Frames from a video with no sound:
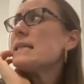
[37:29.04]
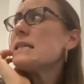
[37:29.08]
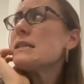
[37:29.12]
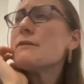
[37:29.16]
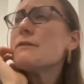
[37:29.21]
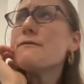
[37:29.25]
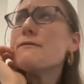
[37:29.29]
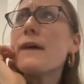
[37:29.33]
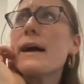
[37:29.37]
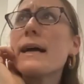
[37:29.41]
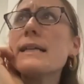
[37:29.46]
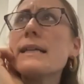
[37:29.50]

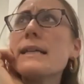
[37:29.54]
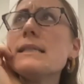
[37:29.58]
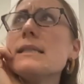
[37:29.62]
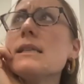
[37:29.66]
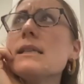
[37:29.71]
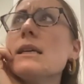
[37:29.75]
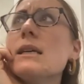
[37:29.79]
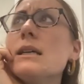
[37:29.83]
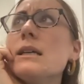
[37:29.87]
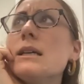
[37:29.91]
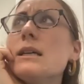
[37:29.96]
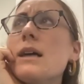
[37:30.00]
didn't find,
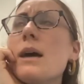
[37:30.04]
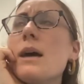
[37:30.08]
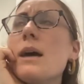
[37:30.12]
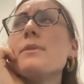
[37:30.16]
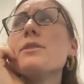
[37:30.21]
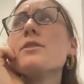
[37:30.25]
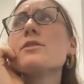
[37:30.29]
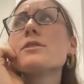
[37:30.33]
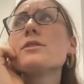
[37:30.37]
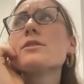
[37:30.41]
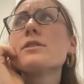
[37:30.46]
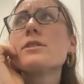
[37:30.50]
I mean,
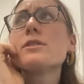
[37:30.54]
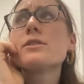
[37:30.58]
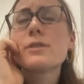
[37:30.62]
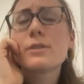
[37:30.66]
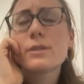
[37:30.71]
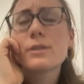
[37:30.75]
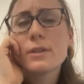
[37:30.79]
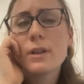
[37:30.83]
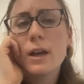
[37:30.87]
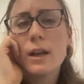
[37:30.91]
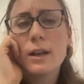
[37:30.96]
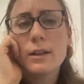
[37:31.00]
there's, there's
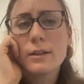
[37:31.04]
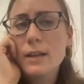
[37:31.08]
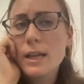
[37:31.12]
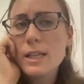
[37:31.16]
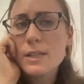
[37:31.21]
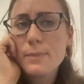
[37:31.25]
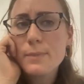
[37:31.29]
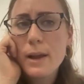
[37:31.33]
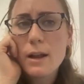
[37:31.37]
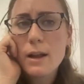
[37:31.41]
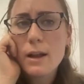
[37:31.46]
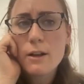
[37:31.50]
a
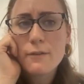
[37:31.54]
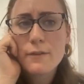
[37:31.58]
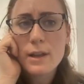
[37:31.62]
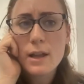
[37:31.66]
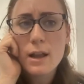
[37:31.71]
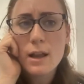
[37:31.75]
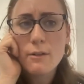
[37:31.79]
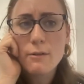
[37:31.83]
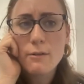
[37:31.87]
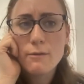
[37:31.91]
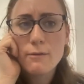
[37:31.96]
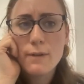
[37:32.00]
nice
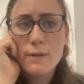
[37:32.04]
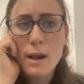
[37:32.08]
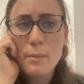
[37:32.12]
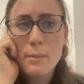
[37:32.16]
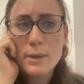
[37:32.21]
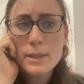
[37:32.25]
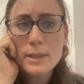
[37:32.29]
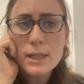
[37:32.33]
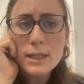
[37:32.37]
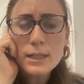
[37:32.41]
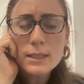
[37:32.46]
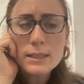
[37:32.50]
biography of
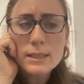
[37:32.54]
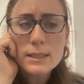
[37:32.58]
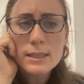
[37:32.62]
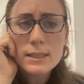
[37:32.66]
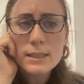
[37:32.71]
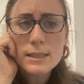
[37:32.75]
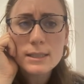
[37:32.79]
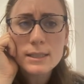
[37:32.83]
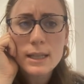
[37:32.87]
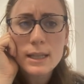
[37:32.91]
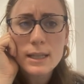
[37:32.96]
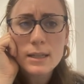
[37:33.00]
Emory
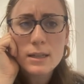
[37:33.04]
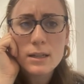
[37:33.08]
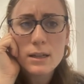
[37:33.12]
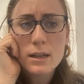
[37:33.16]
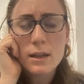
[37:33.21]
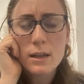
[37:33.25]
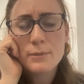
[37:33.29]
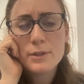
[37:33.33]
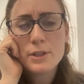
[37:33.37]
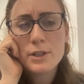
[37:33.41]
Douglas that um,